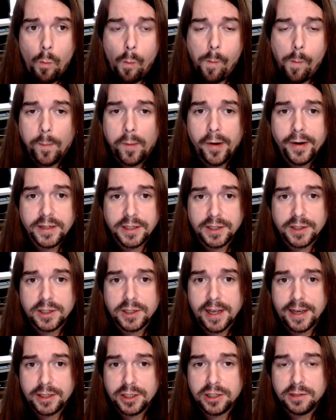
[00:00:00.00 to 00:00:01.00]
because it's
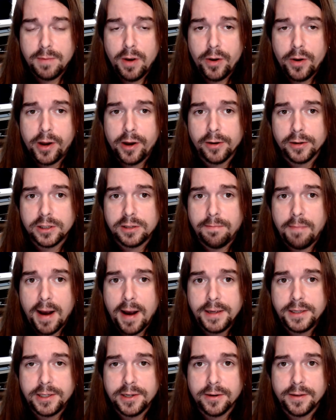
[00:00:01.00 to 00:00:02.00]
like smokier and
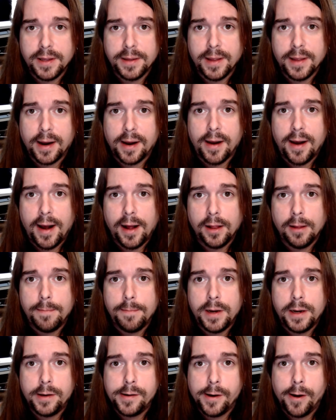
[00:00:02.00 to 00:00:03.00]
spicier than like a
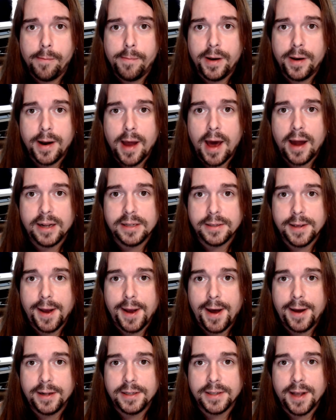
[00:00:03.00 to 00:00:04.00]
jalapeno, but not as
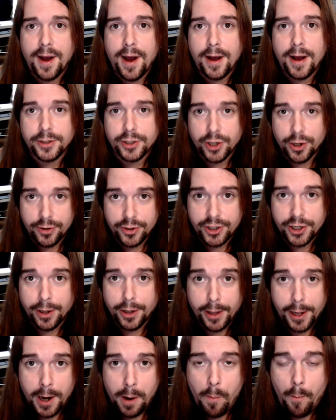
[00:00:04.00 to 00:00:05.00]
hot as an ancho
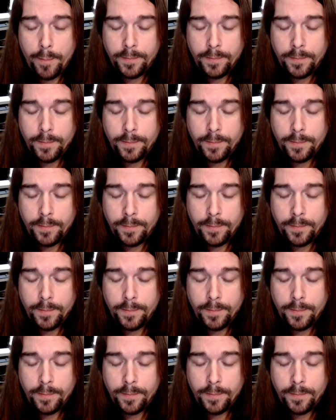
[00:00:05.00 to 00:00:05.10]
chili.